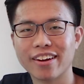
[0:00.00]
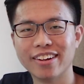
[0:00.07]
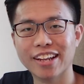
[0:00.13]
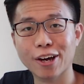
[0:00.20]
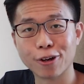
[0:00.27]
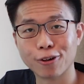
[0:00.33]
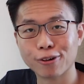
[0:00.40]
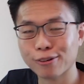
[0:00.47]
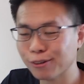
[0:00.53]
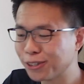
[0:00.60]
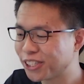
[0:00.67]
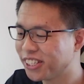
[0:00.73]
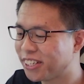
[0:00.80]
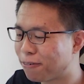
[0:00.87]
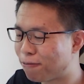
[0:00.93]
Now, in
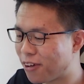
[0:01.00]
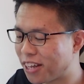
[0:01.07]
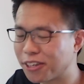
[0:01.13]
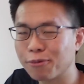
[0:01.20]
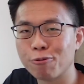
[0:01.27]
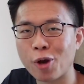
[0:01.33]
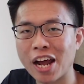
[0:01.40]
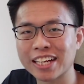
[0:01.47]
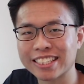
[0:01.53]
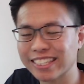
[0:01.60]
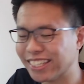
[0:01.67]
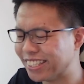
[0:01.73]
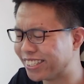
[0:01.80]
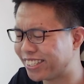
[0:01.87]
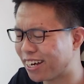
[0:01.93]
conclusion, the Phantom Reactor
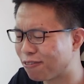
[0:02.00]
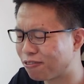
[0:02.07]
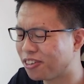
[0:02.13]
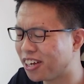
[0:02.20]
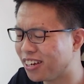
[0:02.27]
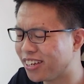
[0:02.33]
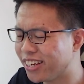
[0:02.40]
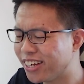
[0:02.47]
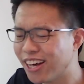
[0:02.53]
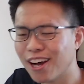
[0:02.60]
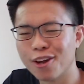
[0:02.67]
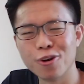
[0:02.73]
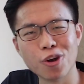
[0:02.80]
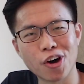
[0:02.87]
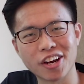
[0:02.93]
is definitely
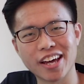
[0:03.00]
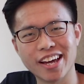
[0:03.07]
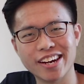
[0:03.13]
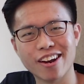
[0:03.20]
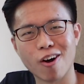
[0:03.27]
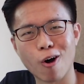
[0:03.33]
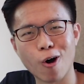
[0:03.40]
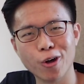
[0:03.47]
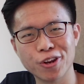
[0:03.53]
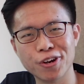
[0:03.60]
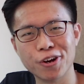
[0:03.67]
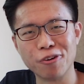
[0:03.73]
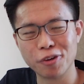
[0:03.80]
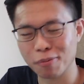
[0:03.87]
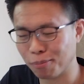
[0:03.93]
not an
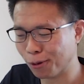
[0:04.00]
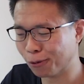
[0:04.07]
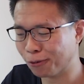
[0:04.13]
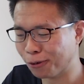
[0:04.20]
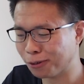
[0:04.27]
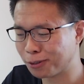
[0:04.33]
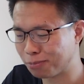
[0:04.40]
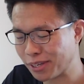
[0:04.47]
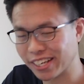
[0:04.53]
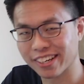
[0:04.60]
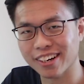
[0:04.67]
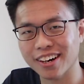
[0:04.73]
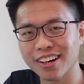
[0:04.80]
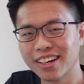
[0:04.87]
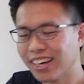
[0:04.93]
ordinary Bluetooth
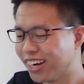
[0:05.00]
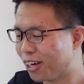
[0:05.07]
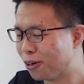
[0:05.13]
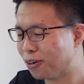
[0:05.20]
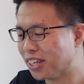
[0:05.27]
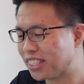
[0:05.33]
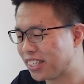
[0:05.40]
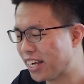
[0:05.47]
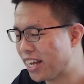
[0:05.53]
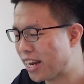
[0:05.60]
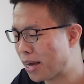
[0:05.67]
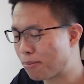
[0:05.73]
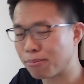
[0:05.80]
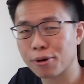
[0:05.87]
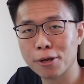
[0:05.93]
speaker. You know, it's in
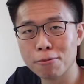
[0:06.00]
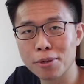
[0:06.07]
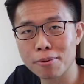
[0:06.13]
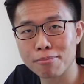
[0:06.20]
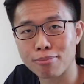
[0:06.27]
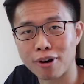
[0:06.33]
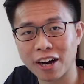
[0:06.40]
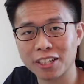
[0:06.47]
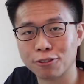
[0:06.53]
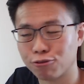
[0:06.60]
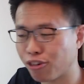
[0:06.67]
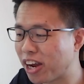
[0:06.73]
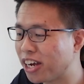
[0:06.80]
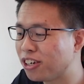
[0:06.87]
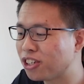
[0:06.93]
a premium price
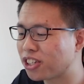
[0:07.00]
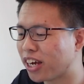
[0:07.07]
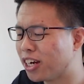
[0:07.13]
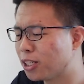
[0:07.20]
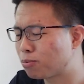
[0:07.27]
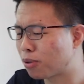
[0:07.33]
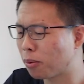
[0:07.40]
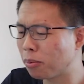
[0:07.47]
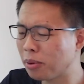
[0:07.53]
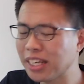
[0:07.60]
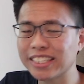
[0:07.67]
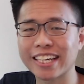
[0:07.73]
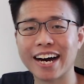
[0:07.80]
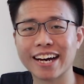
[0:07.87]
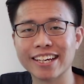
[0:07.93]
range and it's probably
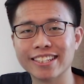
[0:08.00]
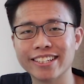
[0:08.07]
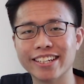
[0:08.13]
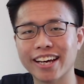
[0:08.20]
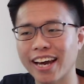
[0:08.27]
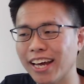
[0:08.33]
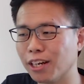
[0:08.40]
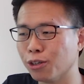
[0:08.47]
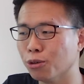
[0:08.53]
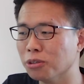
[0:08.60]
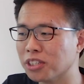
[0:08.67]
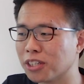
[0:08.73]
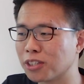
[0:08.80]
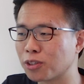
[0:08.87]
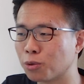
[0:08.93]
targeted at
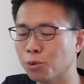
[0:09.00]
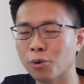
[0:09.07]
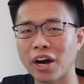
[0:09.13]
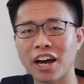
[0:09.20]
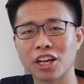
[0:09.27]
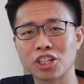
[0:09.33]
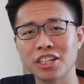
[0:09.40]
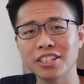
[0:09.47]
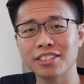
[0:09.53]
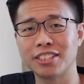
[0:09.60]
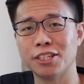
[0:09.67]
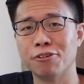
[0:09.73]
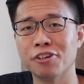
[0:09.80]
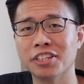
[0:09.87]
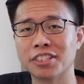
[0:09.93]
users who are actually
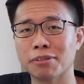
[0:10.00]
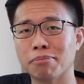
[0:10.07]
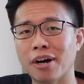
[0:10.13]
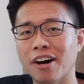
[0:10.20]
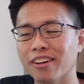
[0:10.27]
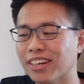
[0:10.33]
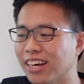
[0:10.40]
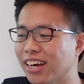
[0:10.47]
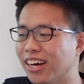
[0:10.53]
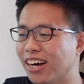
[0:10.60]
serious about,